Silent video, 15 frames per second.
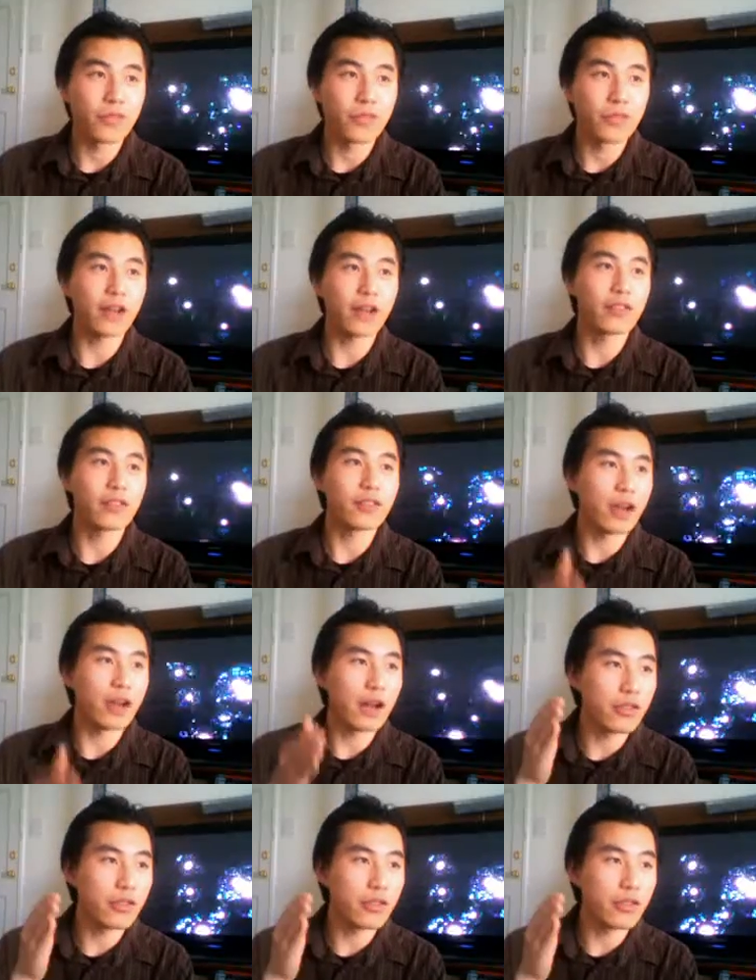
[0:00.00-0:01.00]

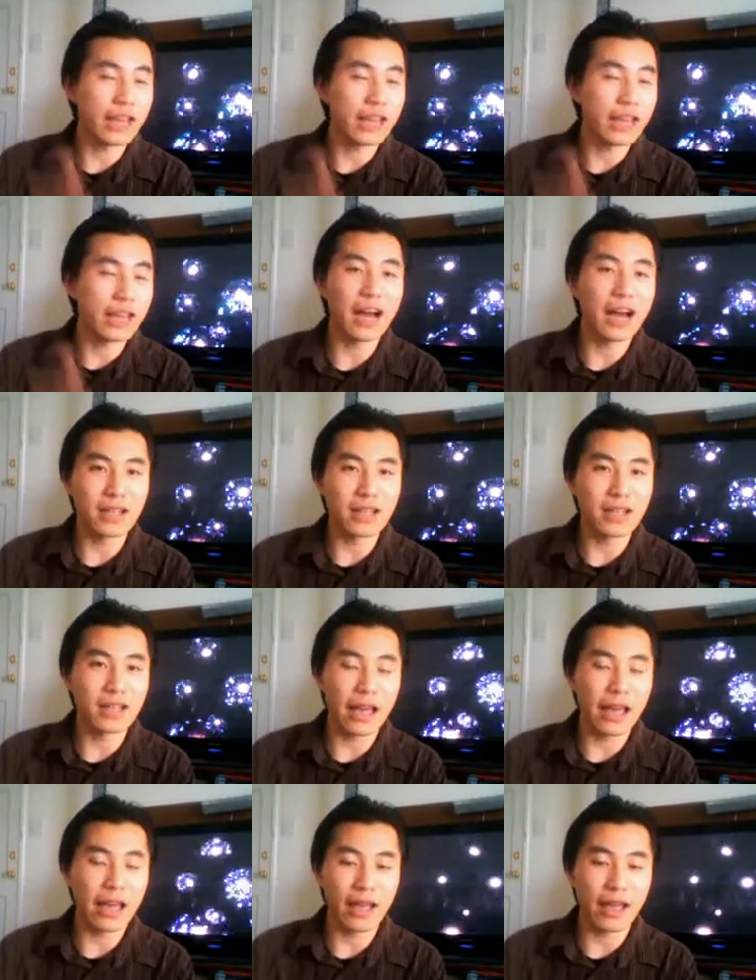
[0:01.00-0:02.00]
they come
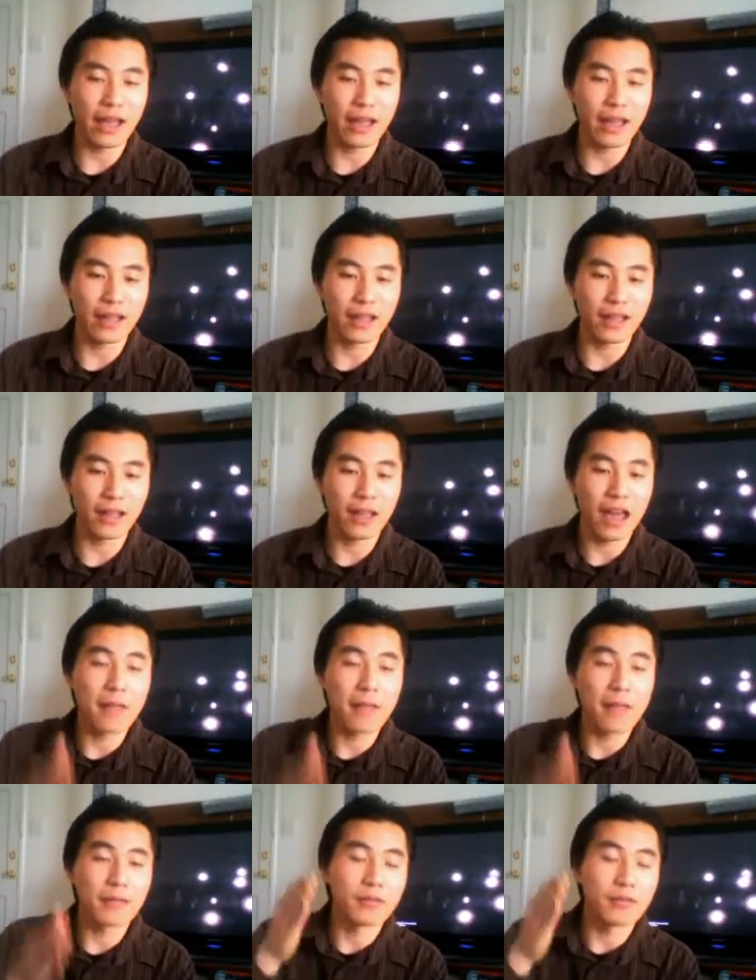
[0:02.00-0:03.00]
in
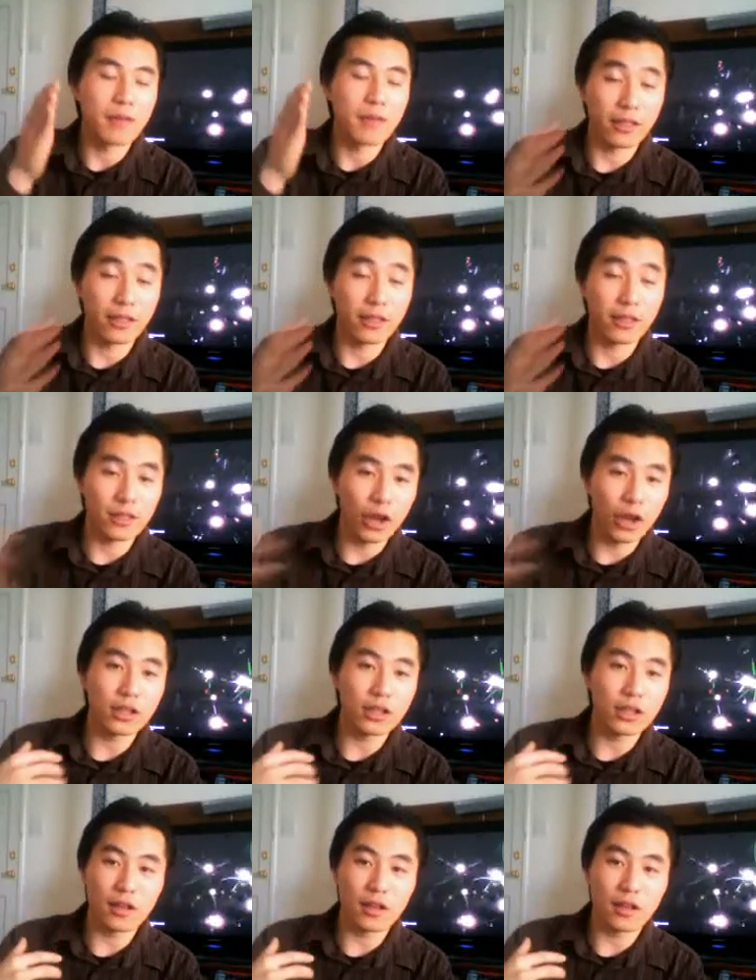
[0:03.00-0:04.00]
and they're
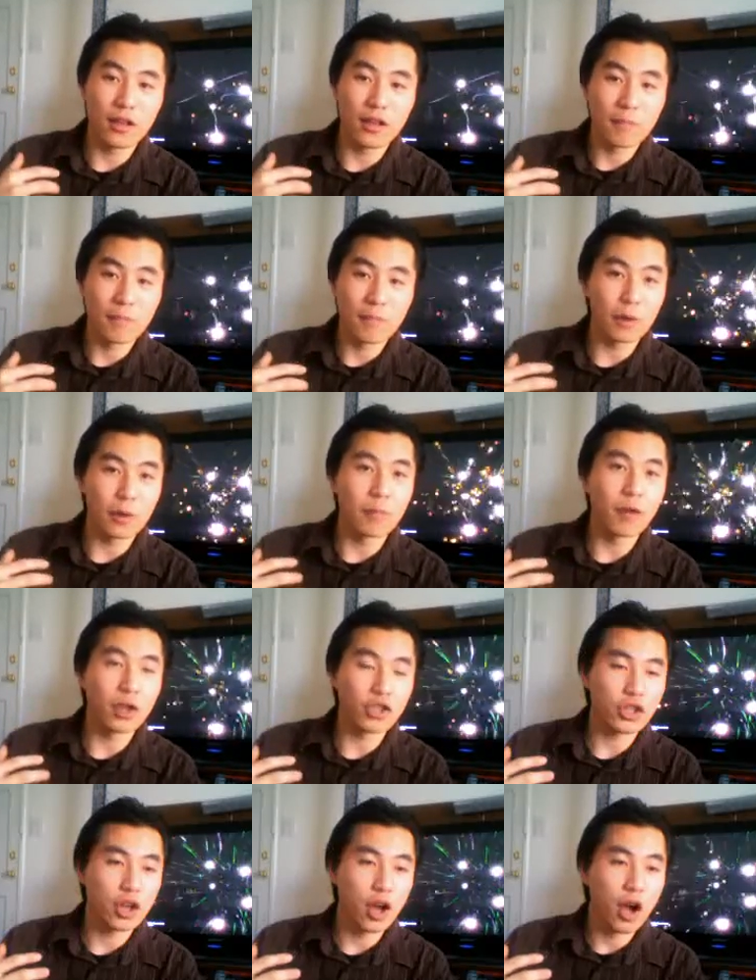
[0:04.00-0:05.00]
gonna pretty
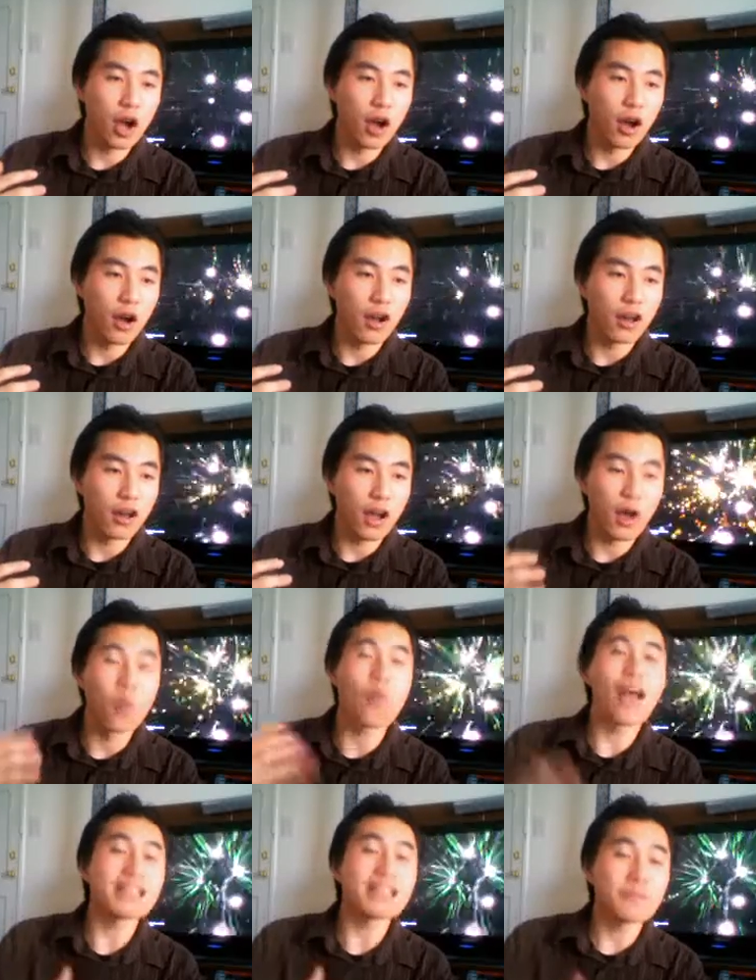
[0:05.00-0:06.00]
much
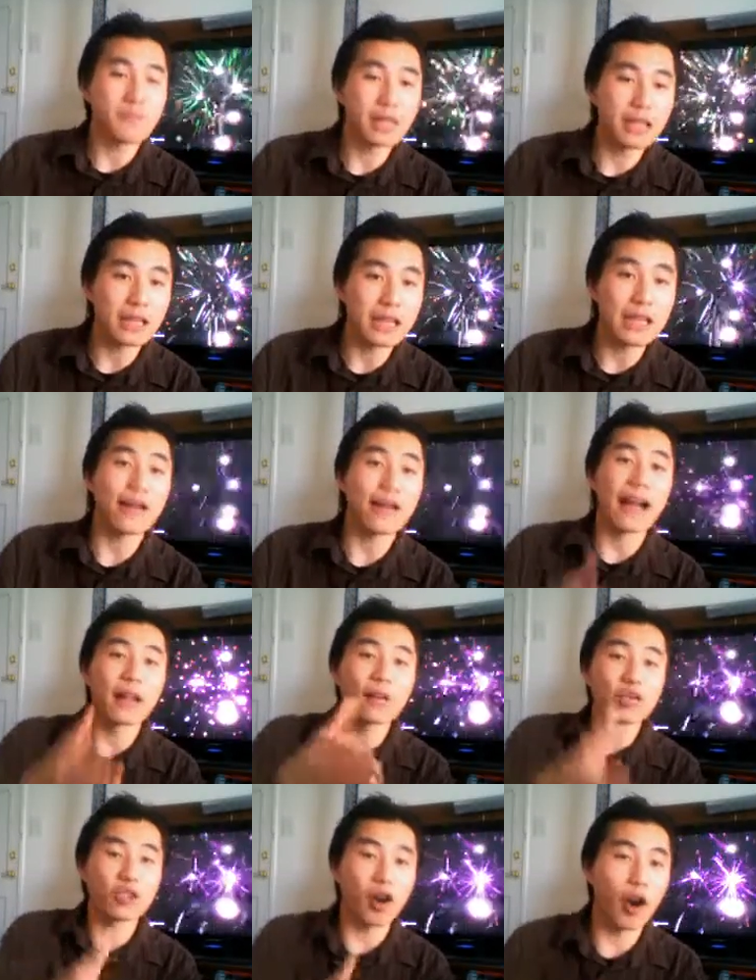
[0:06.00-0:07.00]
arrest me if I
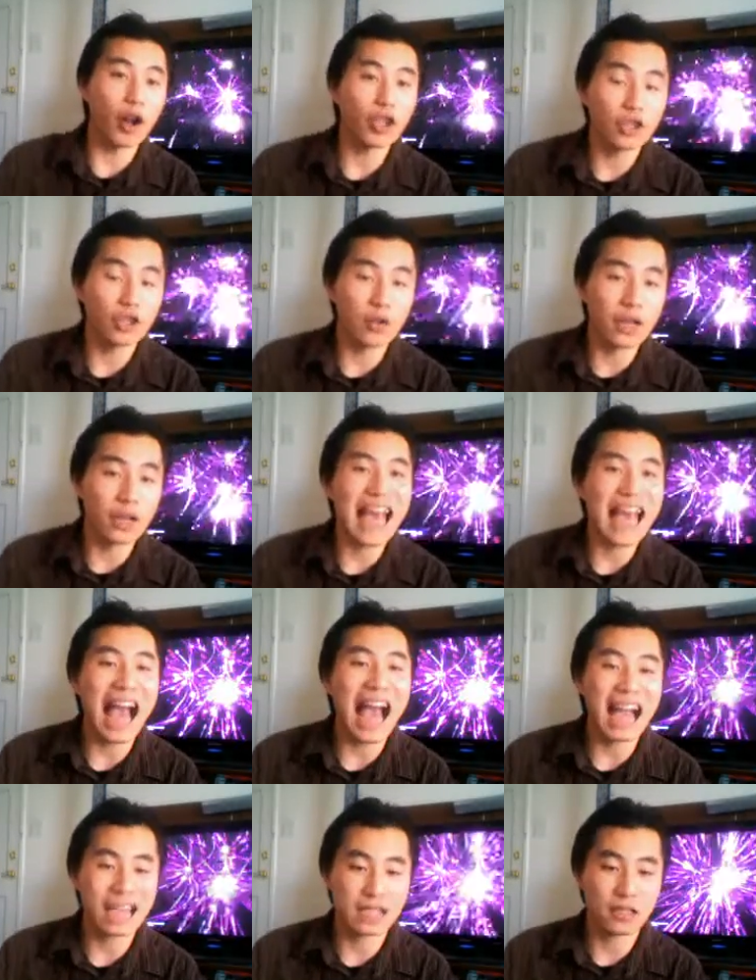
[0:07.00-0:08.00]
don't charge you a
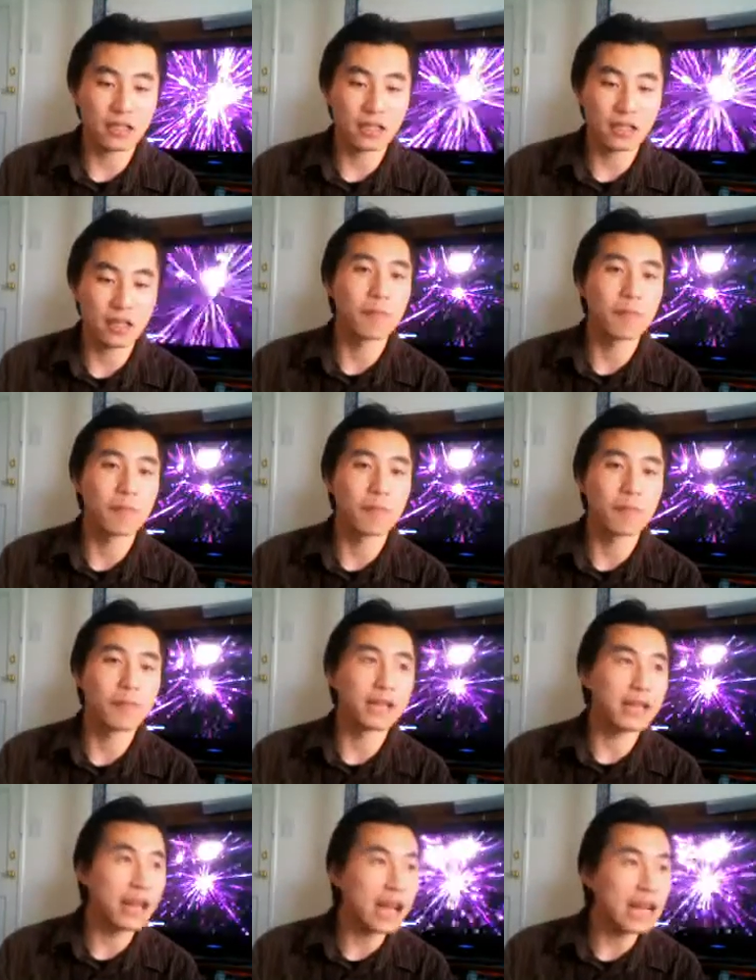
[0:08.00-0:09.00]
tax,
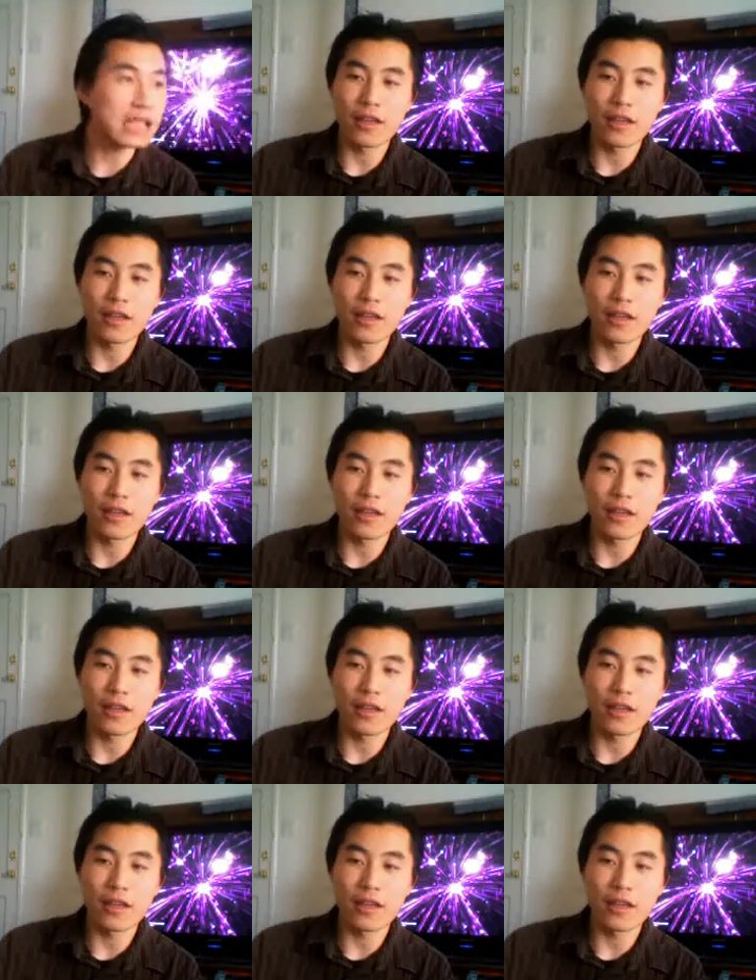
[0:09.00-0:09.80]
because they,